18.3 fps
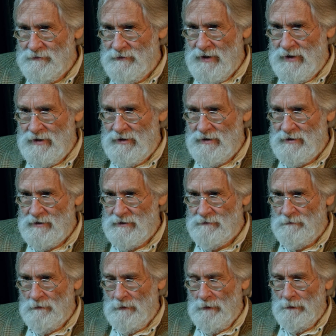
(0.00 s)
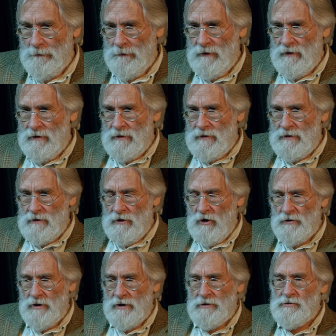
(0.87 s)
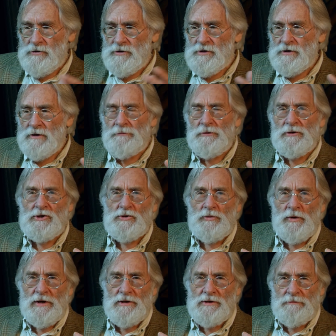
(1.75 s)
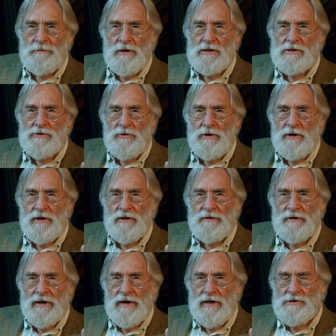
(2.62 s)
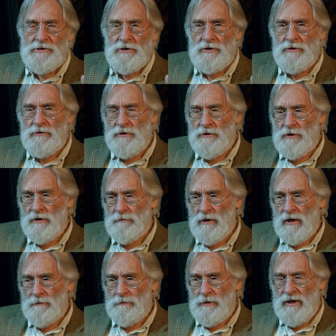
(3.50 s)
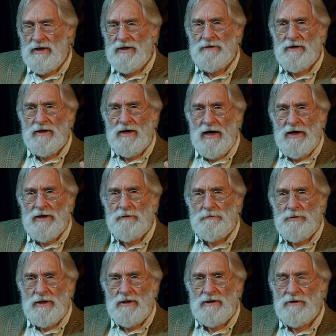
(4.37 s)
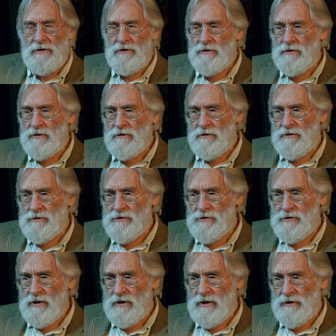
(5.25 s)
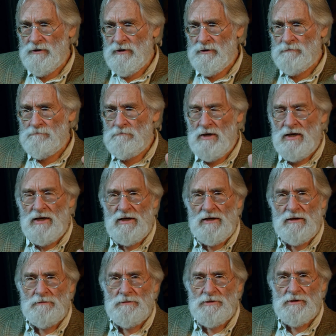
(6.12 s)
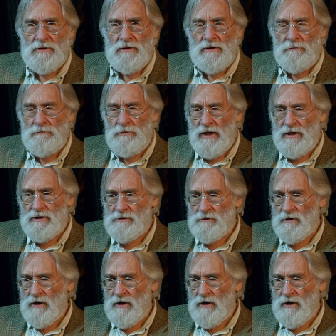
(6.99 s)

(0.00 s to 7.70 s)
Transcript: Um, Okay, so the simplest way is the best way. That has to do with the amount of paint, the kind of paint you use, uh, the mediums, complex